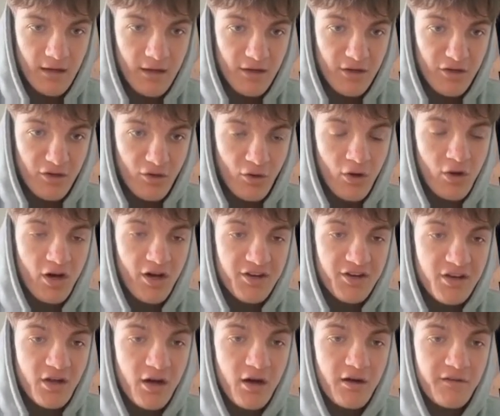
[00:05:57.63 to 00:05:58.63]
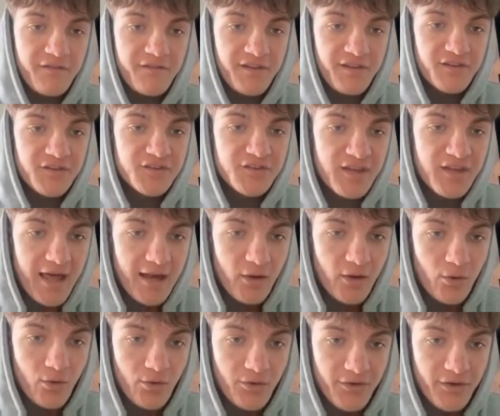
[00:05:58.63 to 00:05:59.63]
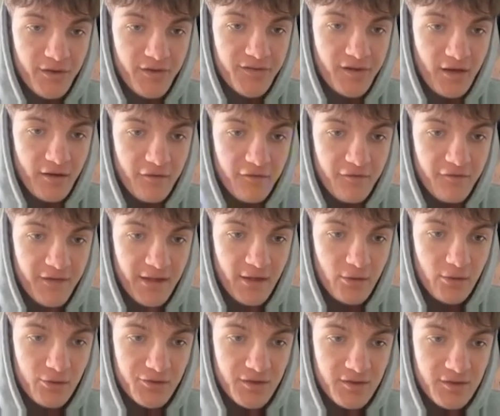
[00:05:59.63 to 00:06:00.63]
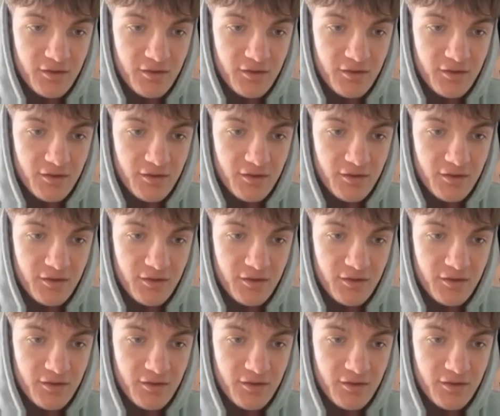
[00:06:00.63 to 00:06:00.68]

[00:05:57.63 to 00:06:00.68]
Not enough sell orders are filled